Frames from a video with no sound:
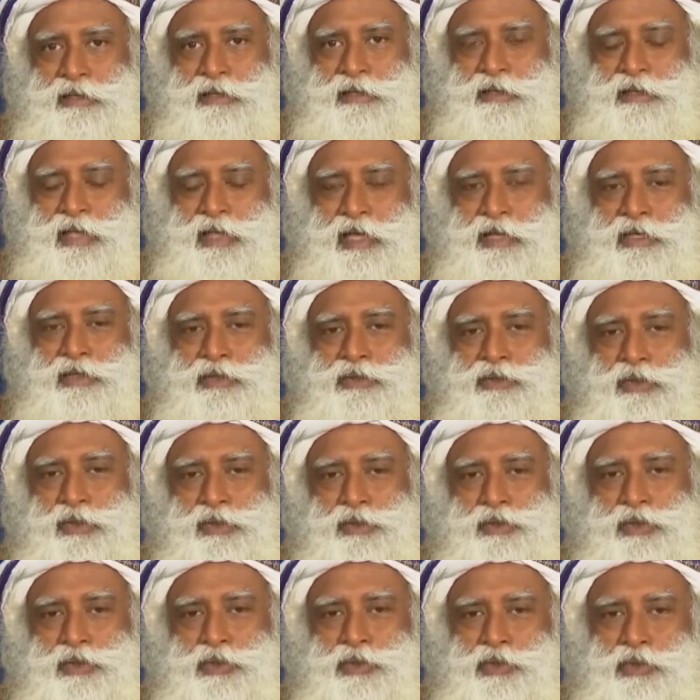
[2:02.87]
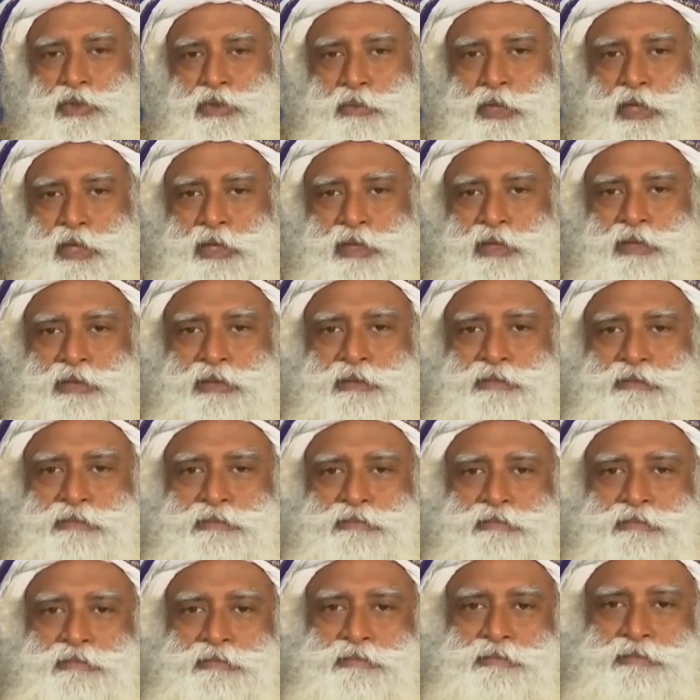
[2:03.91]
that is also looming
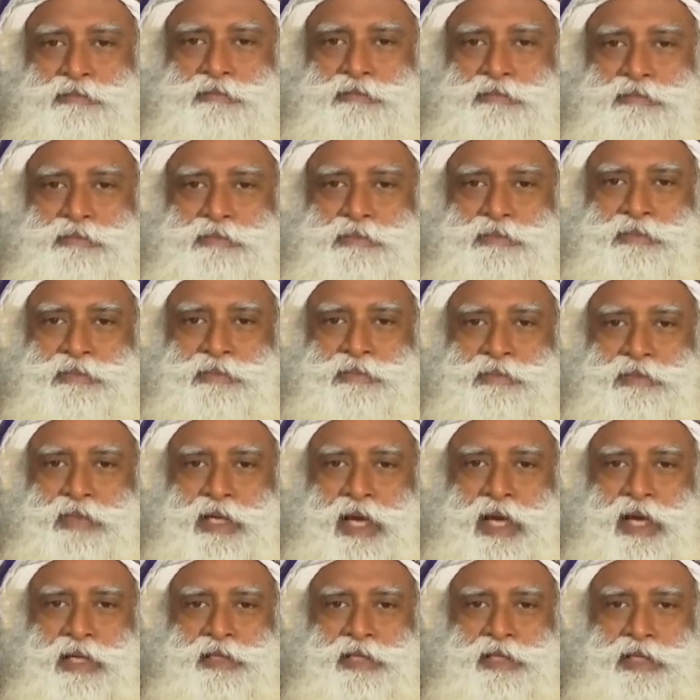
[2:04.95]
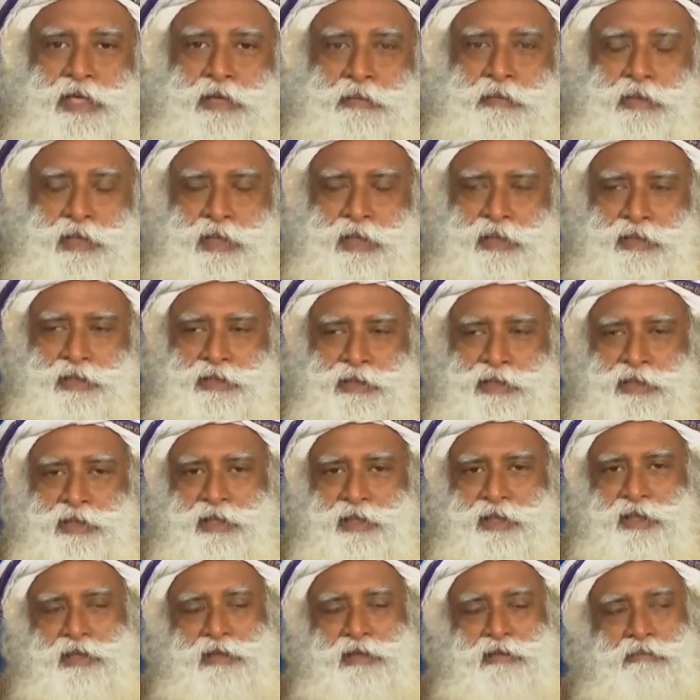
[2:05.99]
as an imminent
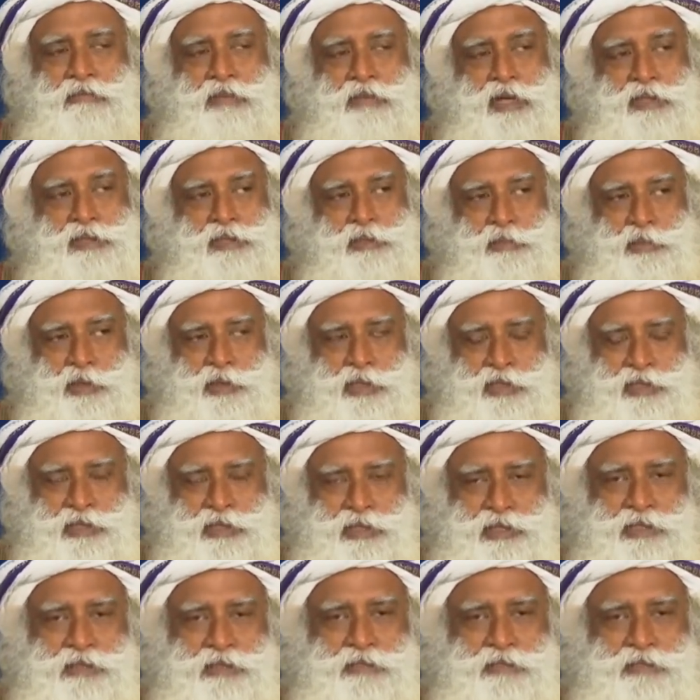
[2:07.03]
possibility.